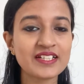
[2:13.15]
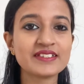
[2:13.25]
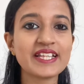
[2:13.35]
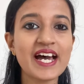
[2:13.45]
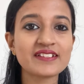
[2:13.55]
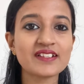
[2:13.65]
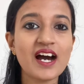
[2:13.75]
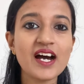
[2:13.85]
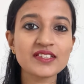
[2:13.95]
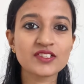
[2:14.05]
that
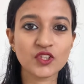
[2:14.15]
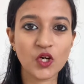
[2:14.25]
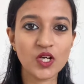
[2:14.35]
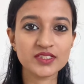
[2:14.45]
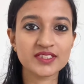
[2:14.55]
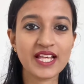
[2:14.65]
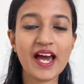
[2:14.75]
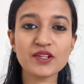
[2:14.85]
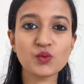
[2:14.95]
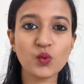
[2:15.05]
our thoughts
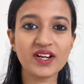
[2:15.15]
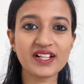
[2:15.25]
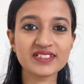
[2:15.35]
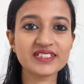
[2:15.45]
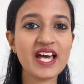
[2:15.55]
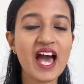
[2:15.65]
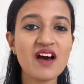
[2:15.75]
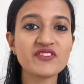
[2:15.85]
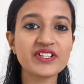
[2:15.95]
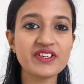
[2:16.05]
and words
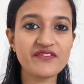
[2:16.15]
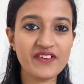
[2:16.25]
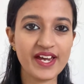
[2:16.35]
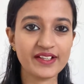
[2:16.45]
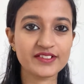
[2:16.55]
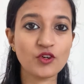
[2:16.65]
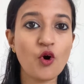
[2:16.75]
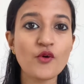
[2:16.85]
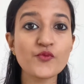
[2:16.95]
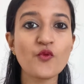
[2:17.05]
have an effect
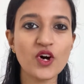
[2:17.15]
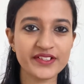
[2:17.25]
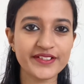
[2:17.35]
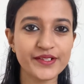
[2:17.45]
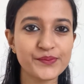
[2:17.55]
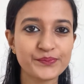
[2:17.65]
on water.